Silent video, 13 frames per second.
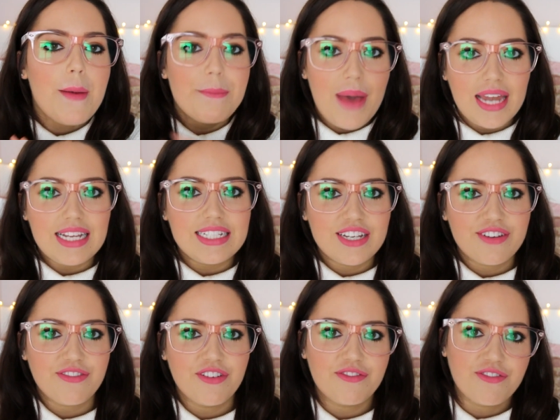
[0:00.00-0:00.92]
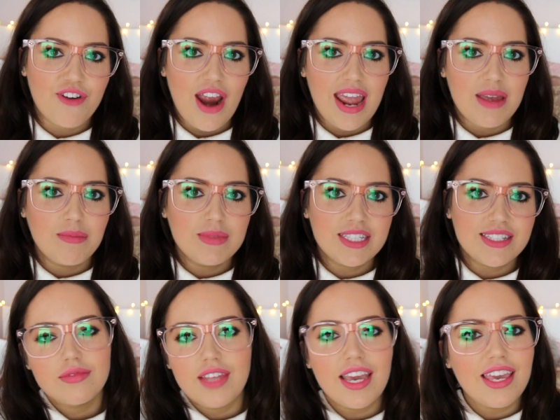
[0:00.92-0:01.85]
many different
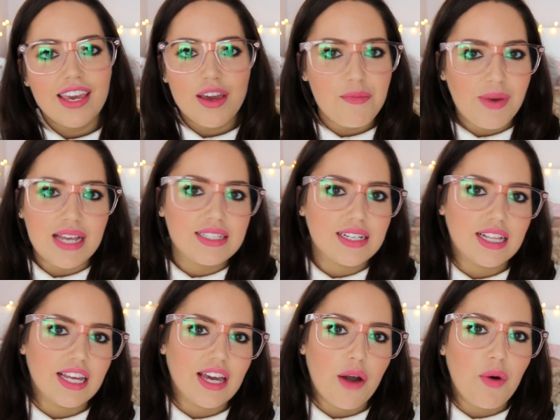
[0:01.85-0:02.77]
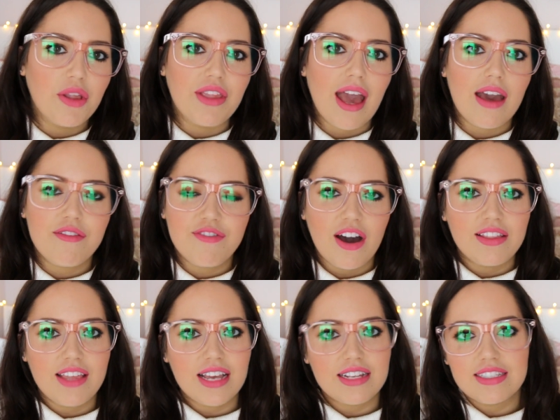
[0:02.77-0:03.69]
frames that you can basically go on there and
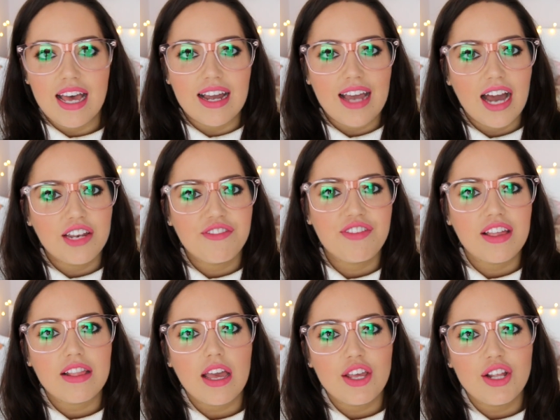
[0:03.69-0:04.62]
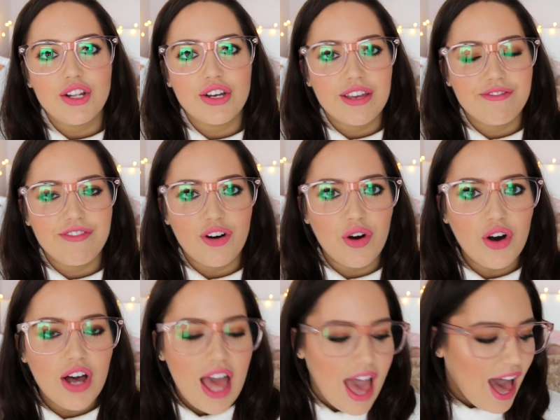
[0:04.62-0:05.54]
find the exact kind of thing that you're looking
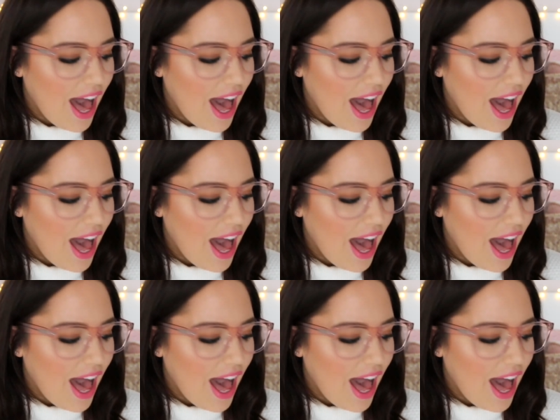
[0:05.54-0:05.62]
for.